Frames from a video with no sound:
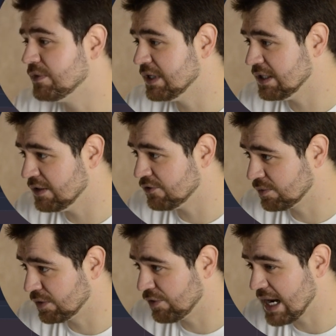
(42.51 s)

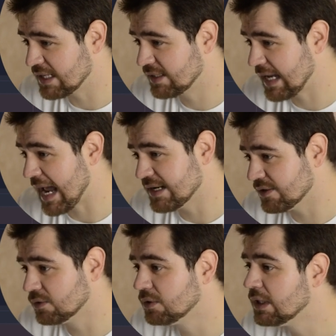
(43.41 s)
the red
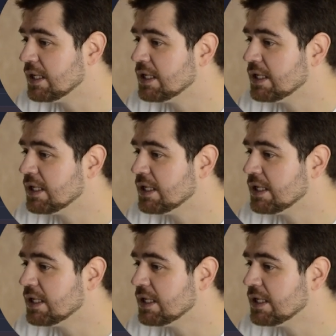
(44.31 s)
candle.